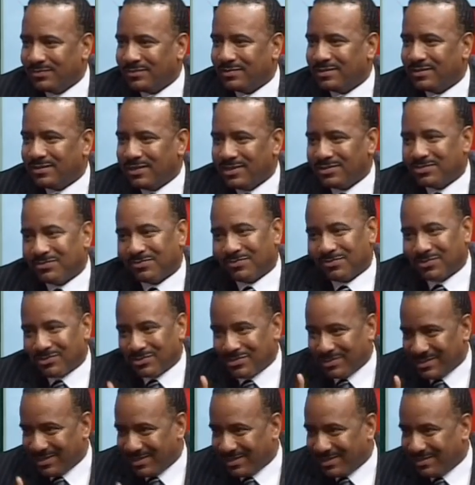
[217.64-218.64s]
That's the first
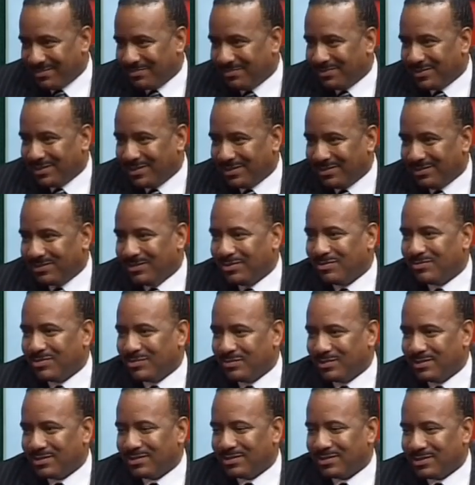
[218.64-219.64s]
thing I fell in love
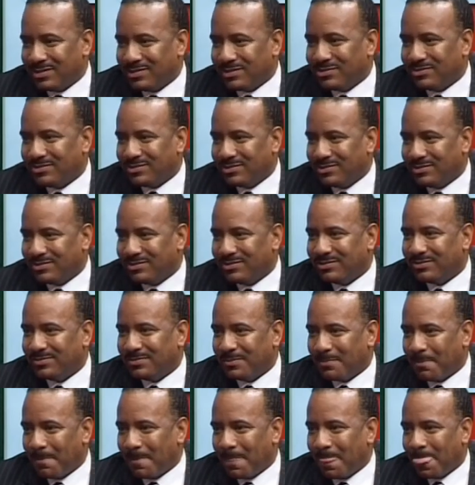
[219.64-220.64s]
with the country, you know.
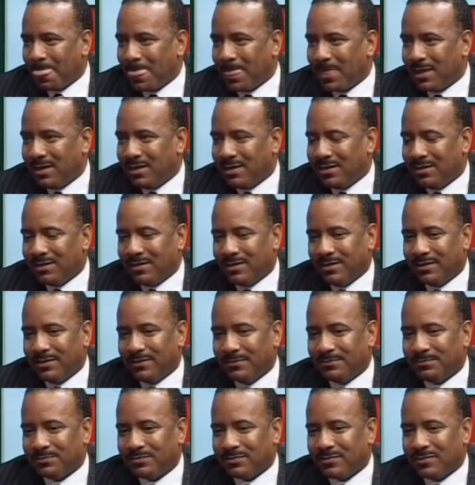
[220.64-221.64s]
And
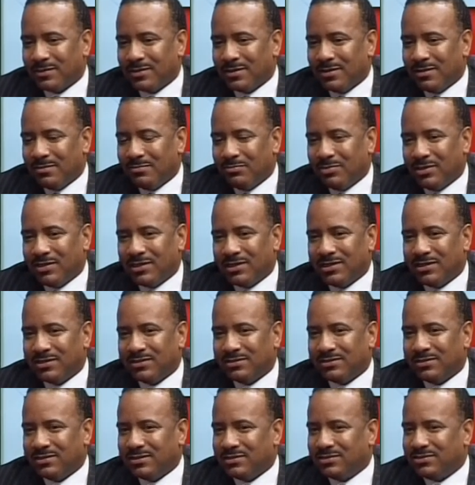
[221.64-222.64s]
but
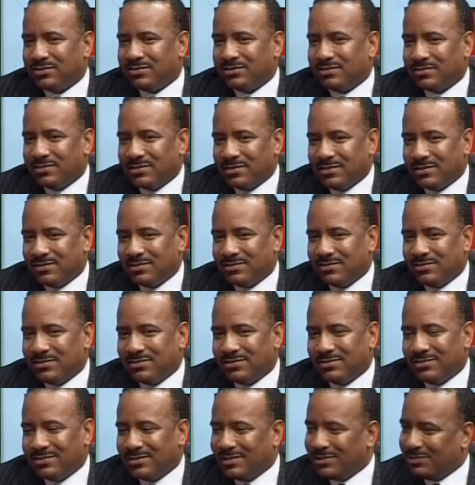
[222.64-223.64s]
it's
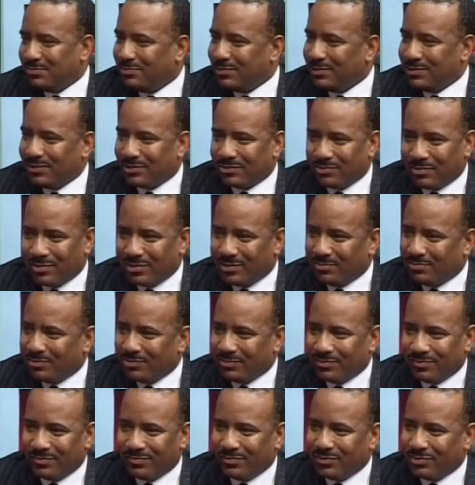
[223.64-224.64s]
just been
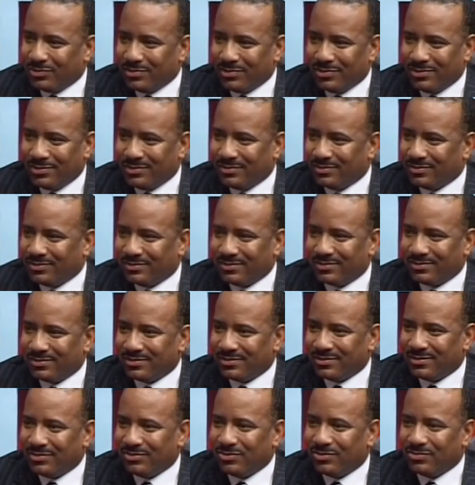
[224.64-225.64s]
incredible for 4 years,
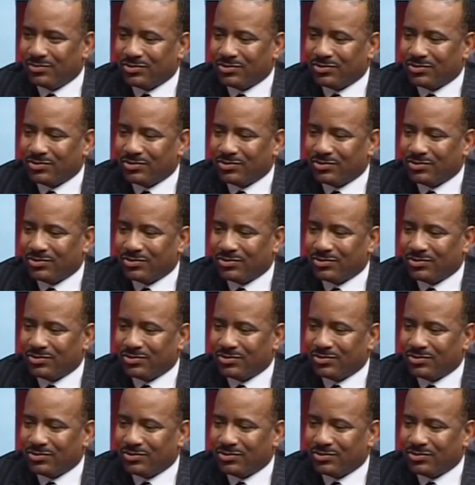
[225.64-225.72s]
you know.